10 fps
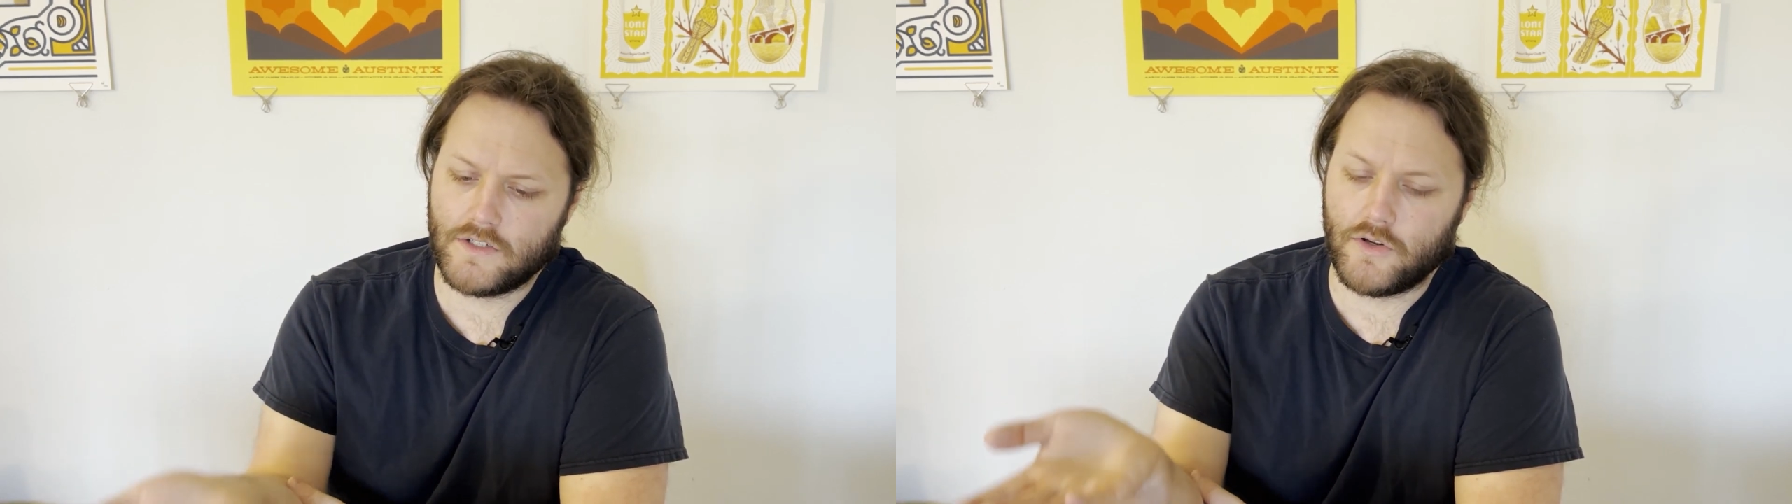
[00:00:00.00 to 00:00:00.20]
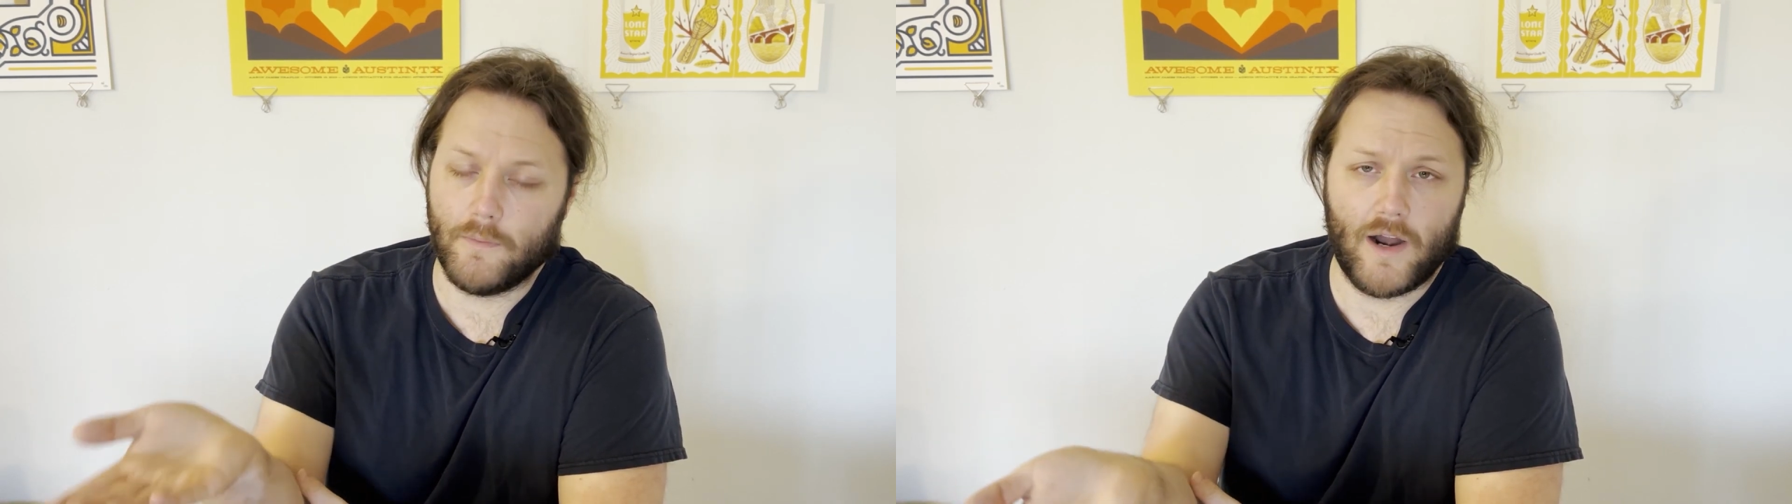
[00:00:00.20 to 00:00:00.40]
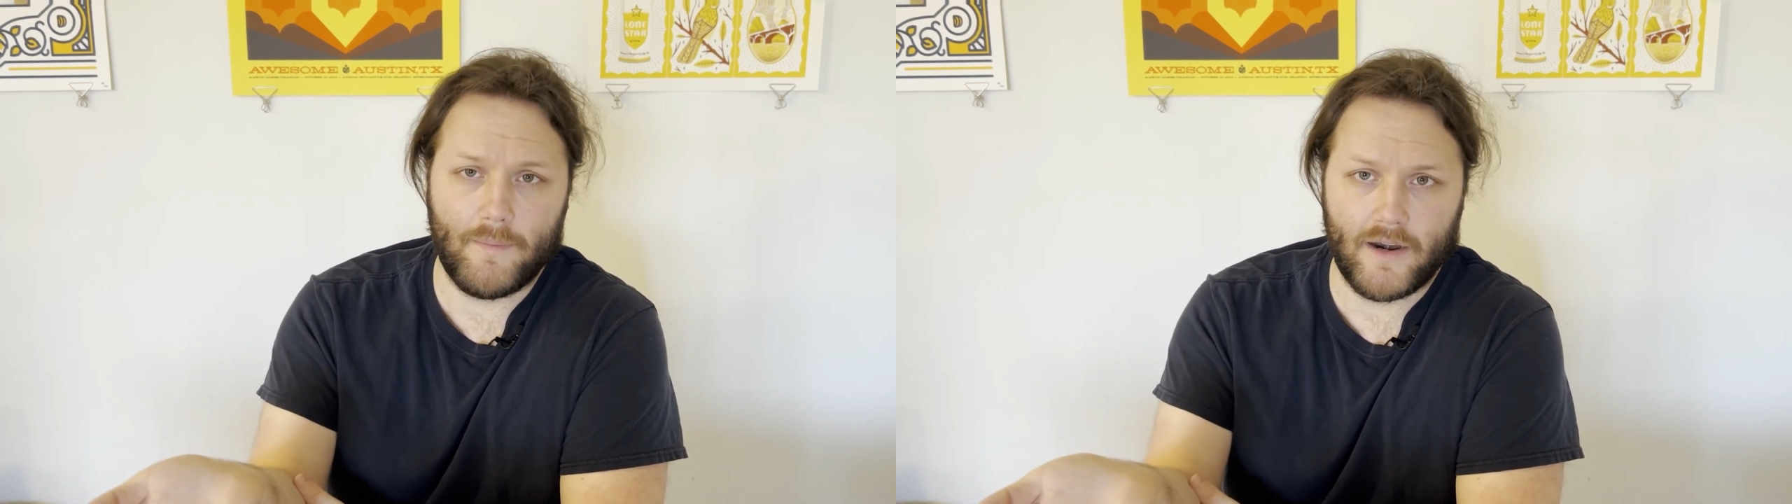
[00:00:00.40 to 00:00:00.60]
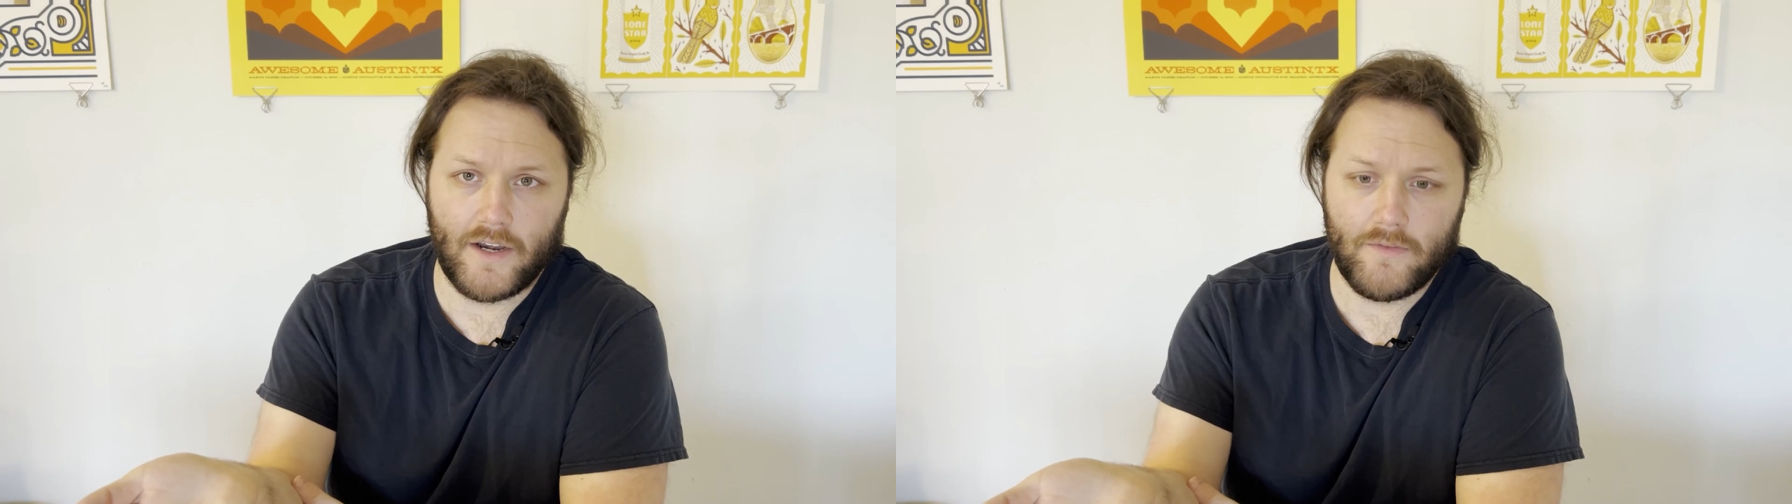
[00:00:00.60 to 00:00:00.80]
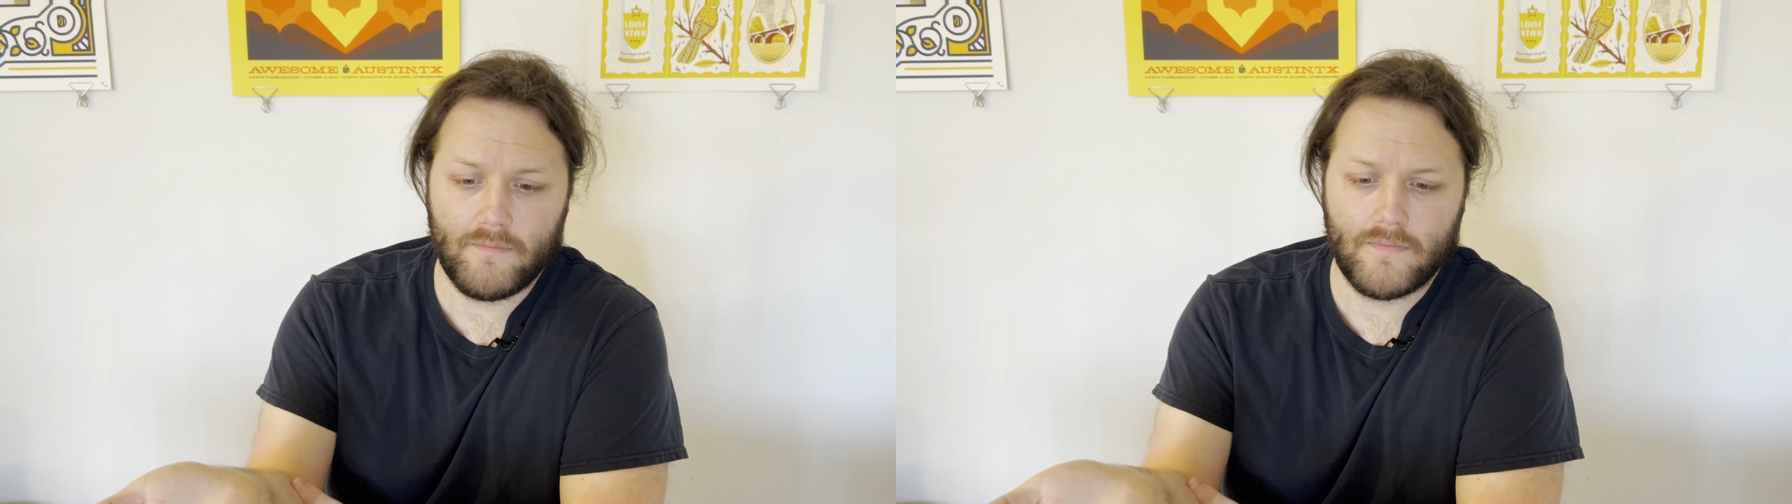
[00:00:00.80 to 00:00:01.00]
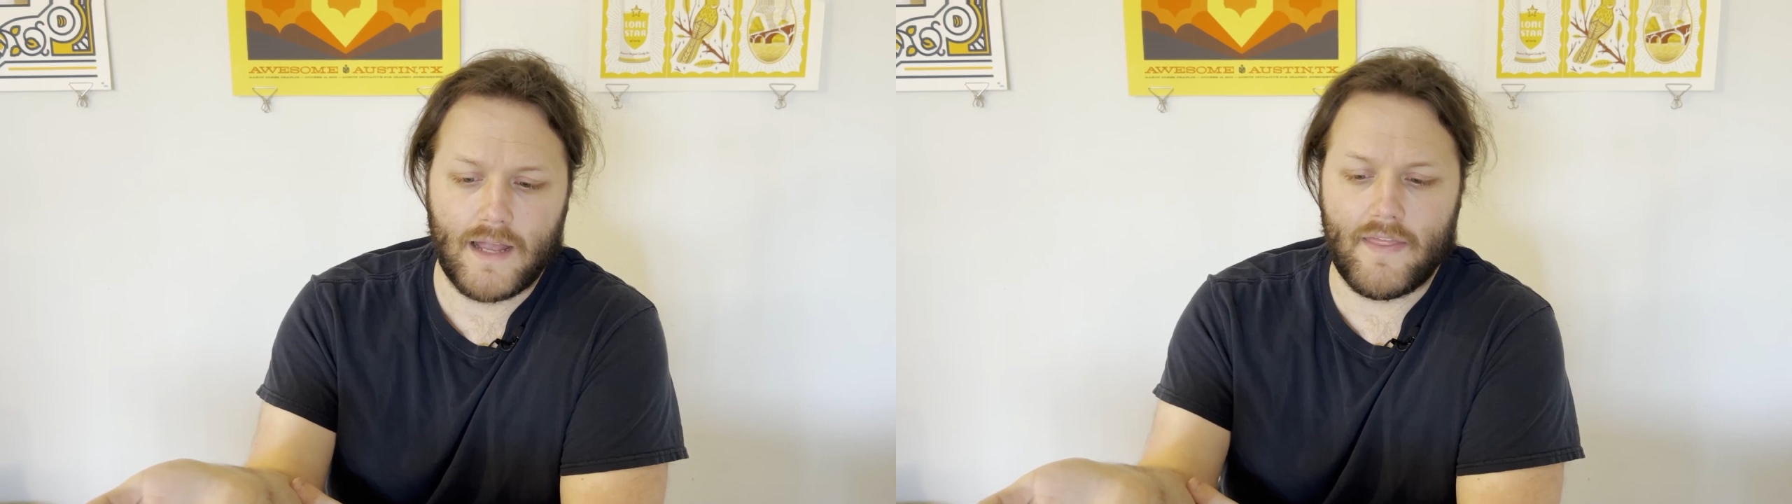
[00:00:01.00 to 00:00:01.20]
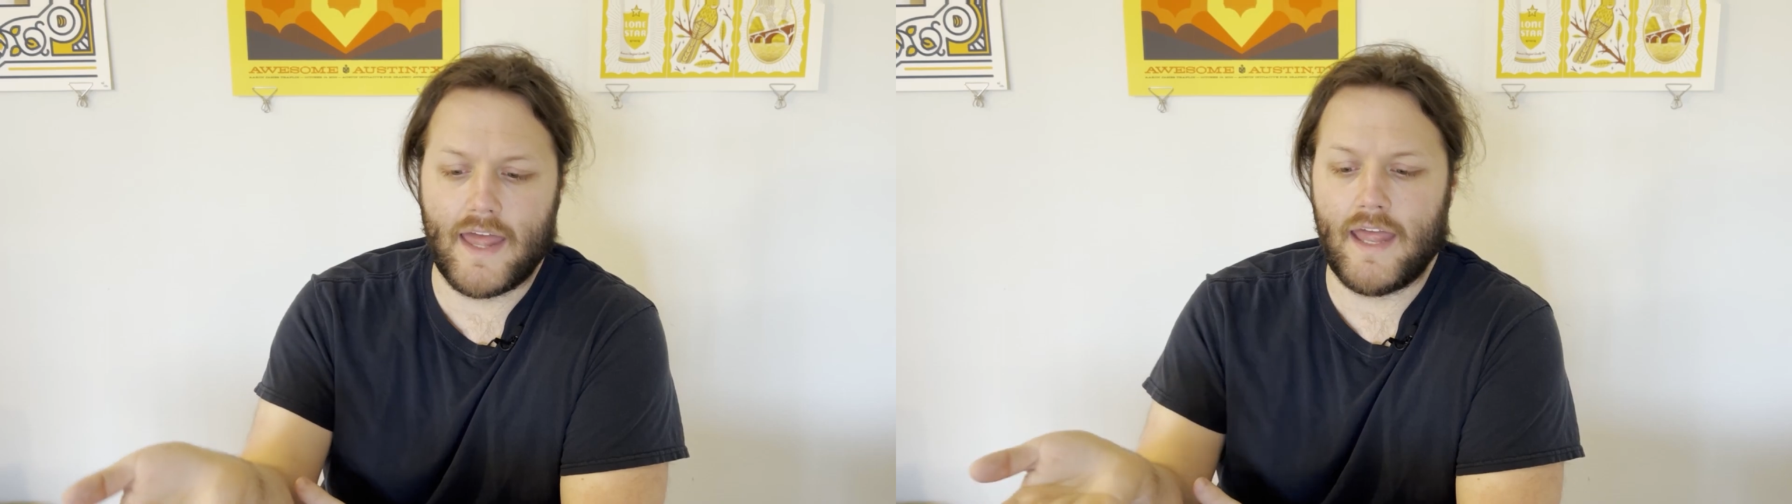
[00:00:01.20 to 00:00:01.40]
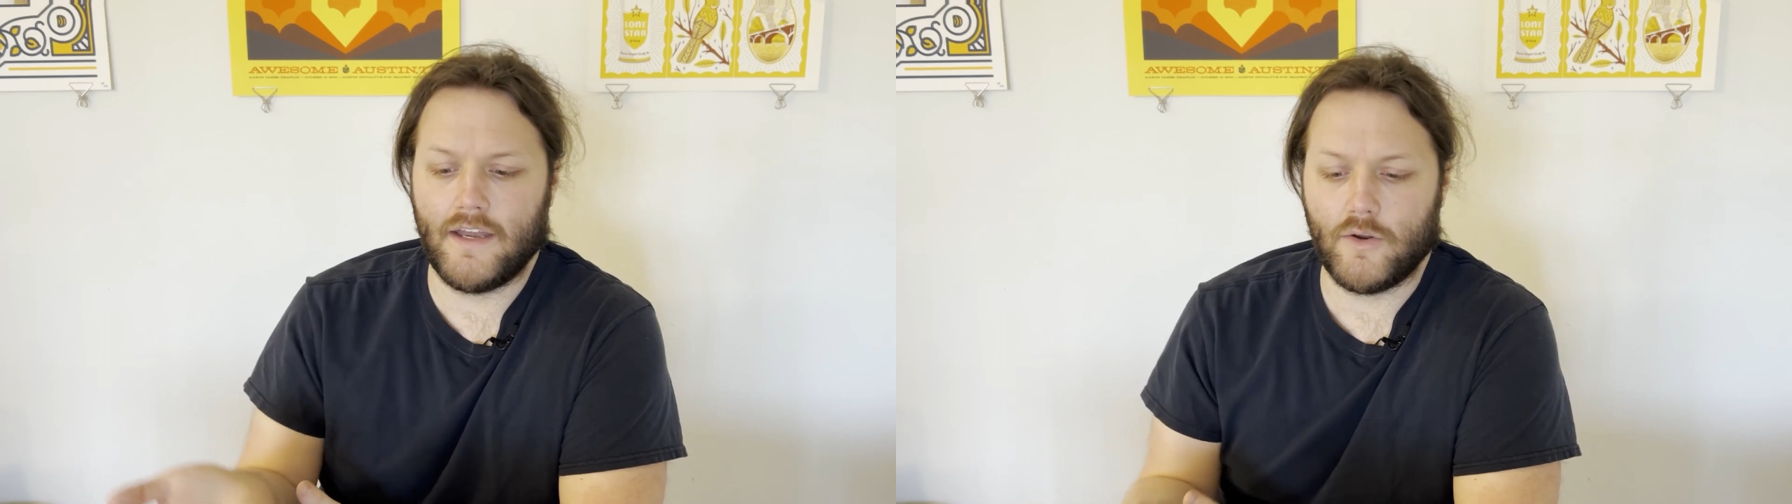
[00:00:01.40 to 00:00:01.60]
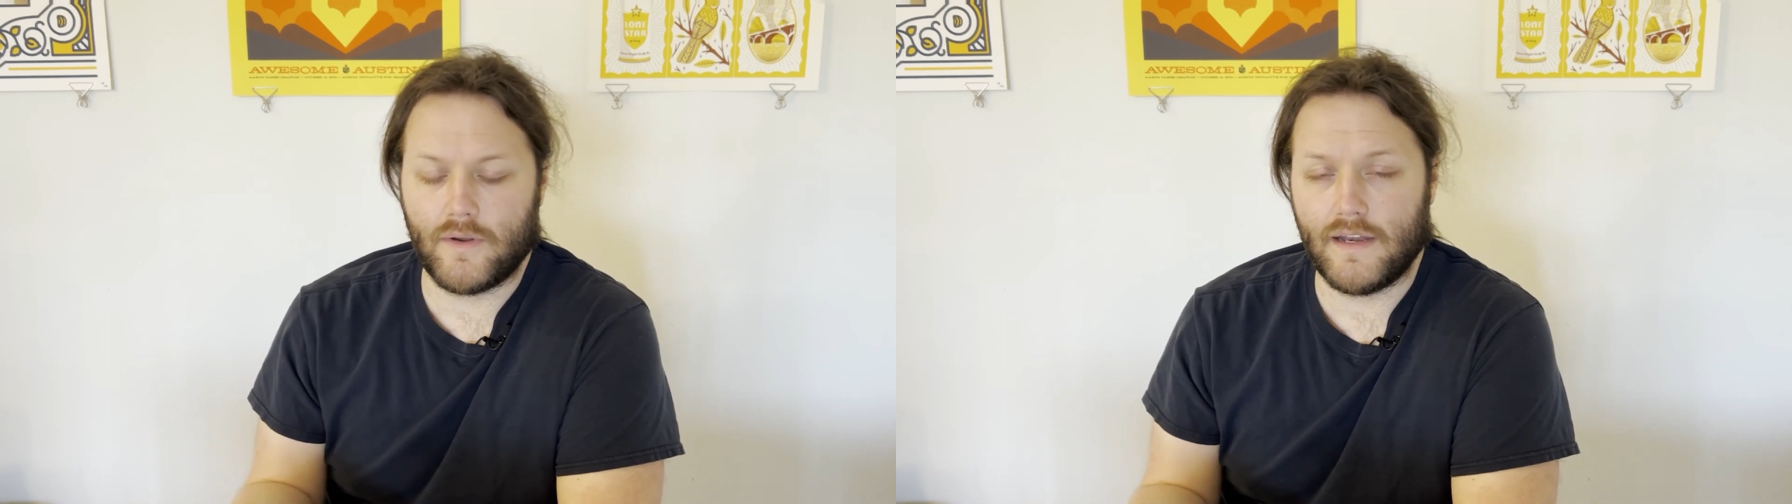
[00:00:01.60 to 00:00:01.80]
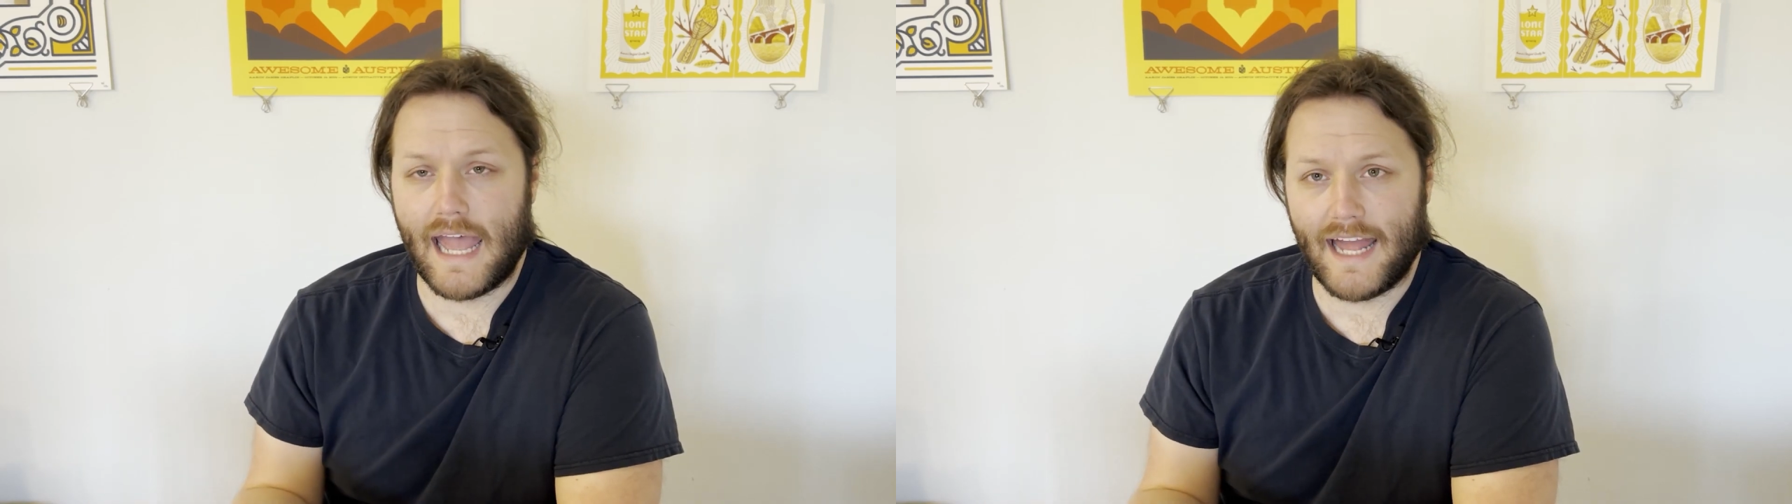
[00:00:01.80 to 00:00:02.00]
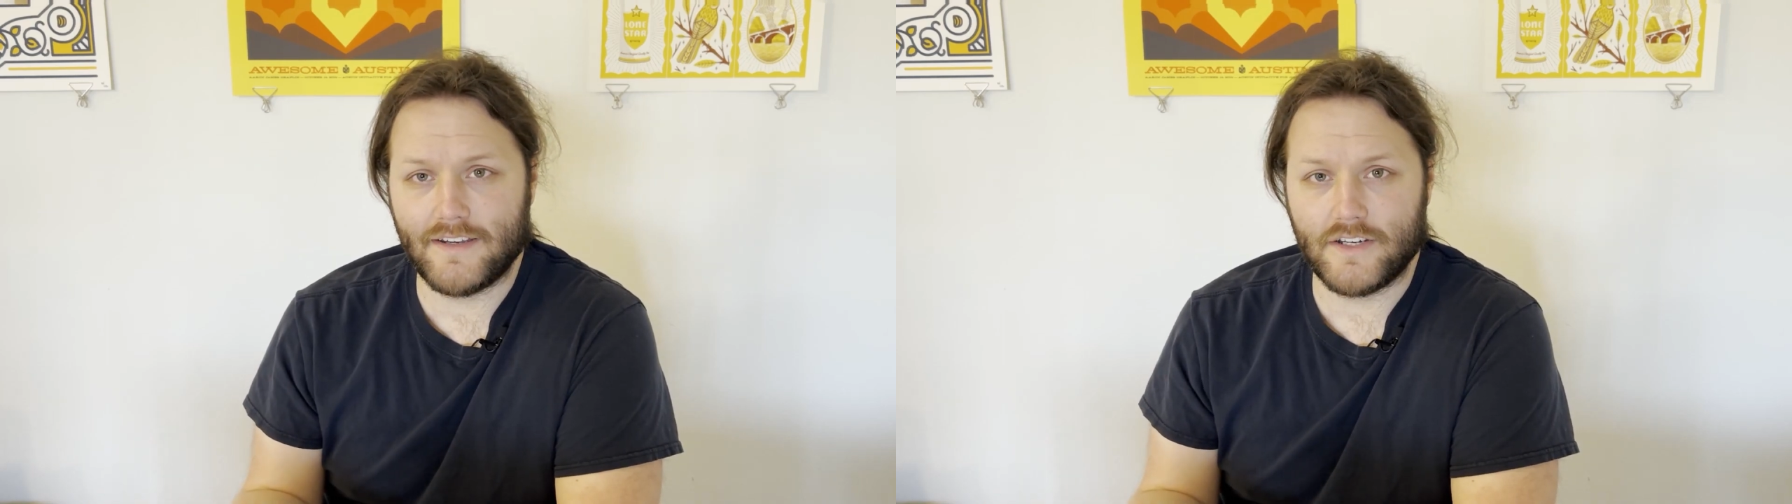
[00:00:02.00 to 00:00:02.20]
primaries, and then you can add